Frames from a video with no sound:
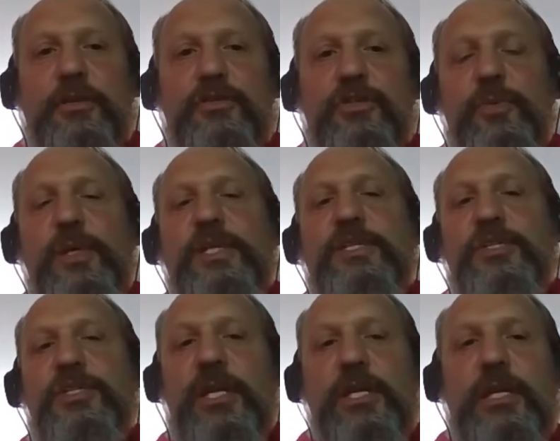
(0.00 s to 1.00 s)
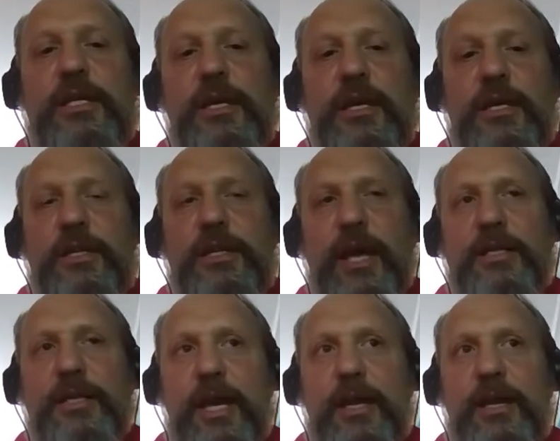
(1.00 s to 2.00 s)
do we see
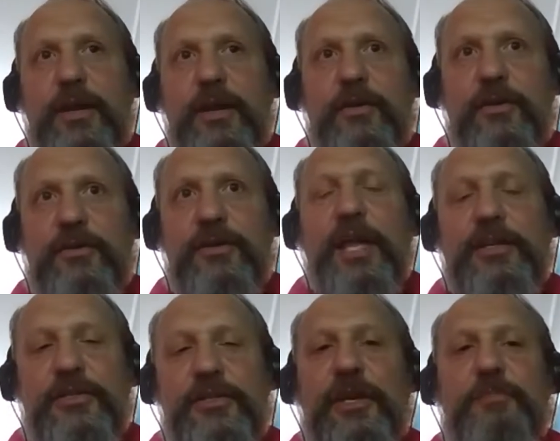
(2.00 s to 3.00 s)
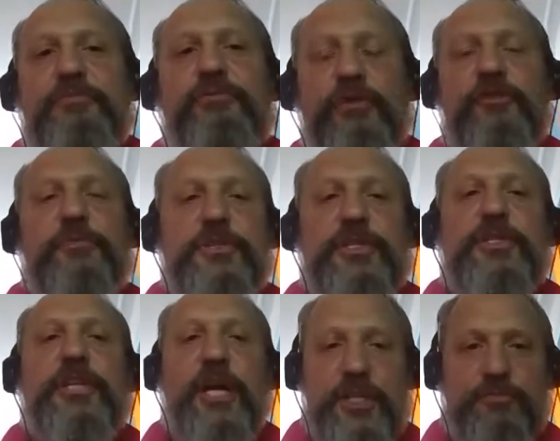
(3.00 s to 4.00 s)
that improvement in
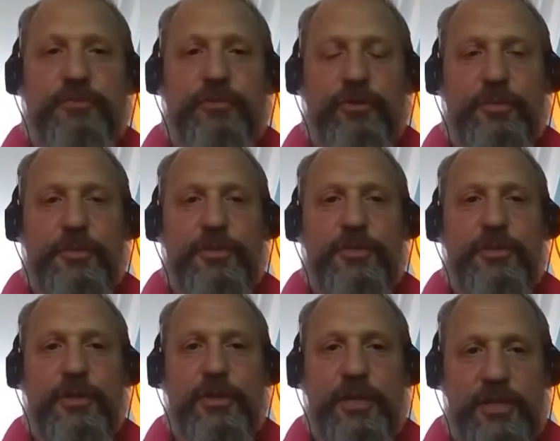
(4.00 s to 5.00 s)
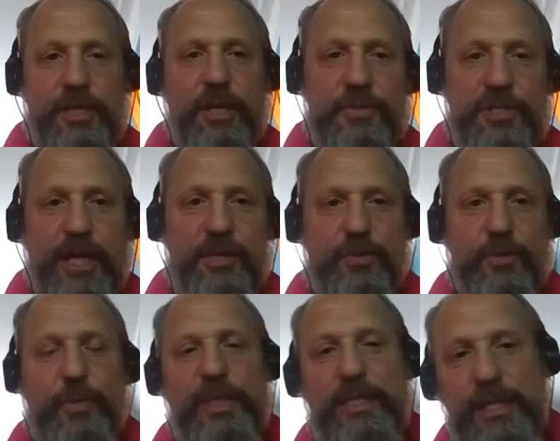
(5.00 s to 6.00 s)
dance performance? And this comes down to it.
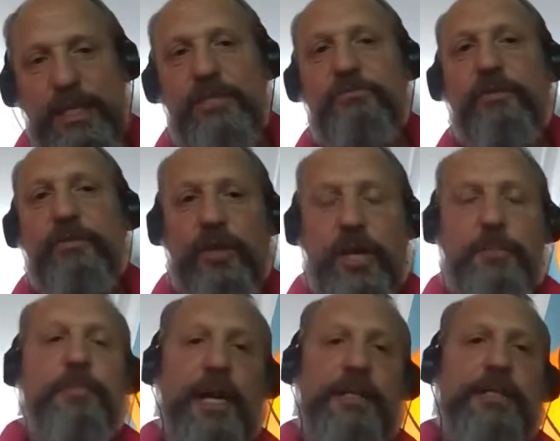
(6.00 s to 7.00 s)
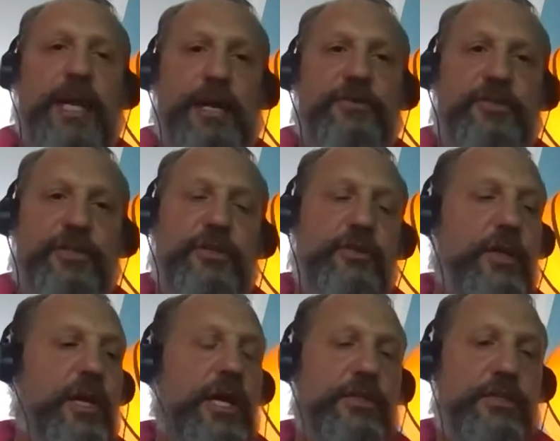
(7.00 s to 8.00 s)
We need to have come back down to,
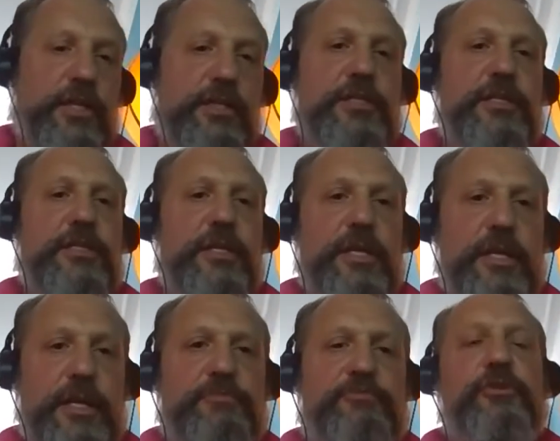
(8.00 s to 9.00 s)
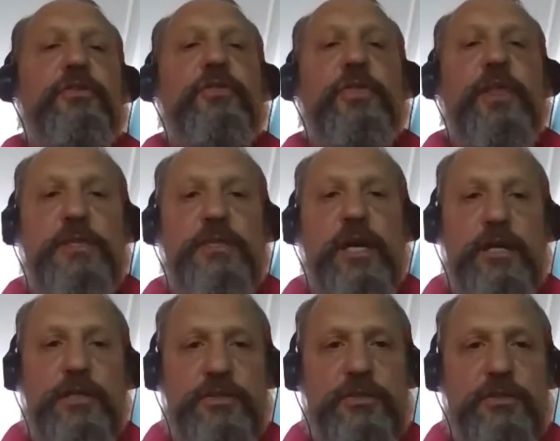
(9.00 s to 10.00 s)
does it improve their
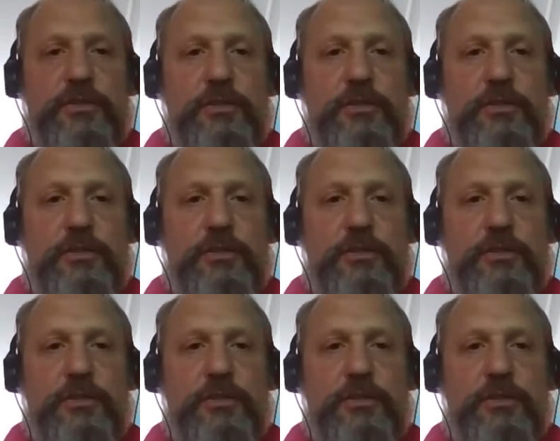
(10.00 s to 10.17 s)
dance?